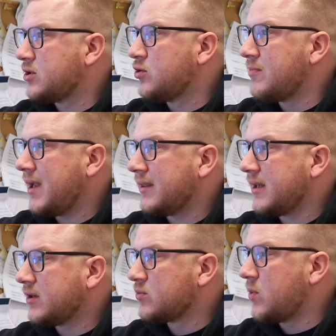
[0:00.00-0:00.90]
to make
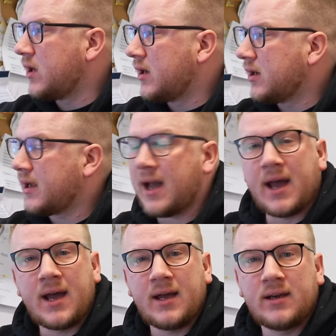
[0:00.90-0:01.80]
things work
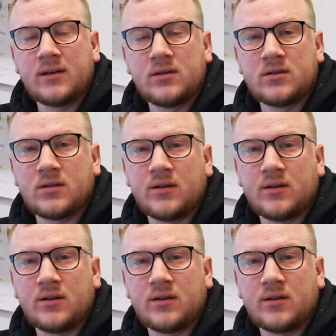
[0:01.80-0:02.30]
and